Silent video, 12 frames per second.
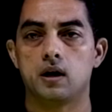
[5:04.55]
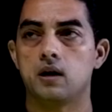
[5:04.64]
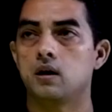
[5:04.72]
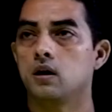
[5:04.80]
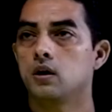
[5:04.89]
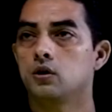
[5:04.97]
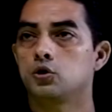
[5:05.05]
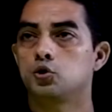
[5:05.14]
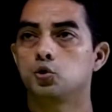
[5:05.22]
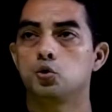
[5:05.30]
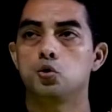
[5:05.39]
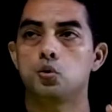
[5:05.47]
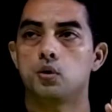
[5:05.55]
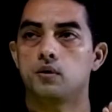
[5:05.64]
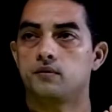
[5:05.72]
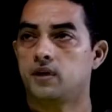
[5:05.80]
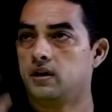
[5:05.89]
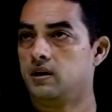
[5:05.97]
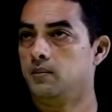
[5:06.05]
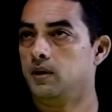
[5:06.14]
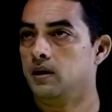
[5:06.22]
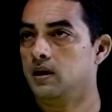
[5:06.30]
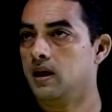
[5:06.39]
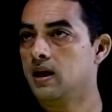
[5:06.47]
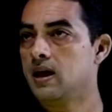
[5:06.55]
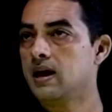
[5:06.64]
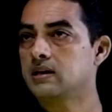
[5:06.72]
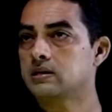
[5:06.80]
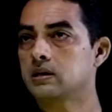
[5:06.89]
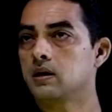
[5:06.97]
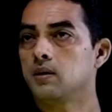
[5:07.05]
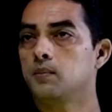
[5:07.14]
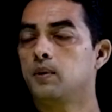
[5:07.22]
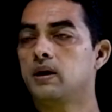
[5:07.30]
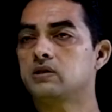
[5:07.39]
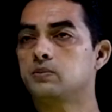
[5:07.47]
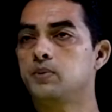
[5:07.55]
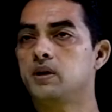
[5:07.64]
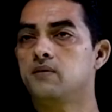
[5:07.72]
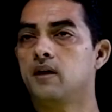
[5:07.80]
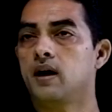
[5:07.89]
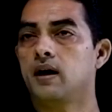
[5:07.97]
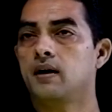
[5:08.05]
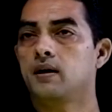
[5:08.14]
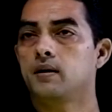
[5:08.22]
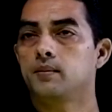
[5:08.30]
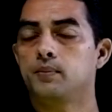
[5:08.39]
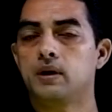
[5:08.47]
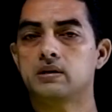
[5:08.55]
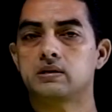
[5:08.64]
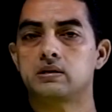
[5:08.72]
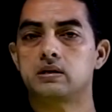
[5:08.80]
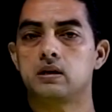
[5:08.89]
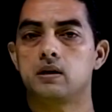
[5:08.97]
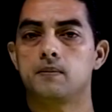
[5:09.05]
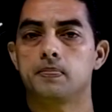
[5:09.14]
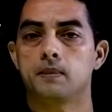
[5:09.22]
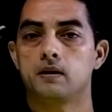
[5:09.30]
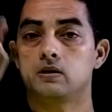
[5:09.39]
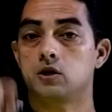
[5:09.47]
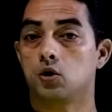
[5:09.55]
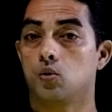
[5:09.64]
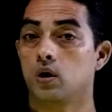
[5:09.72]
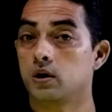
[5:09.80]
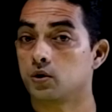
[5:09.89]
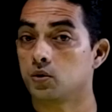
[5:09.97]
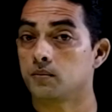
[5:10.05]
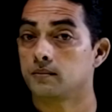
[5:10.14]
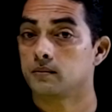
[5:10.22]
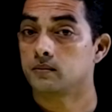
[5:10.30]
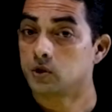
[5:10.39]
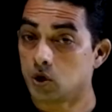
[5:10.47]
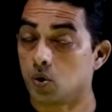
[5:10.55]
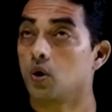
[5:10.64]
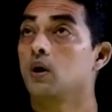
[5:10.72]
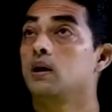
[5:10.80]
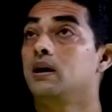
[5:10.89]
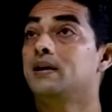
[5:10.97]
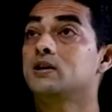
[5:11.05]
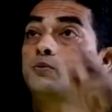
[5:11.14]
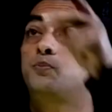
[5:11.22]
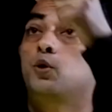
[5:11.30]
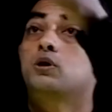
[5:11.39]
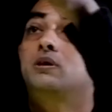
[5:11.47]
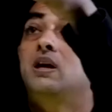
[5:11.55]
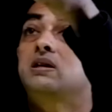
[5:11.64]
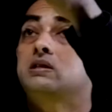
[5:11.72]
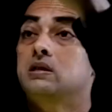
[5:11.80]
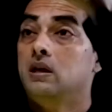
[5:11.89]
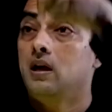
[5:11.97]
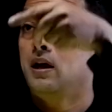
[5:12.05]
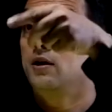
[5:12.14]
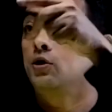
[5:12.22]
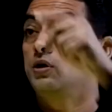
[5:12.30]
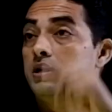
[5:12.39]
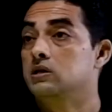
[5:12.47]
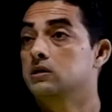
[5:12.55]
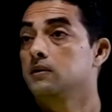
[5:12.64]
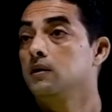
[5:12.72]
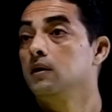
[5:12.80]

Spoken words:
in two variable. Ax plus by plus c is equal to 0. Let us put this into this.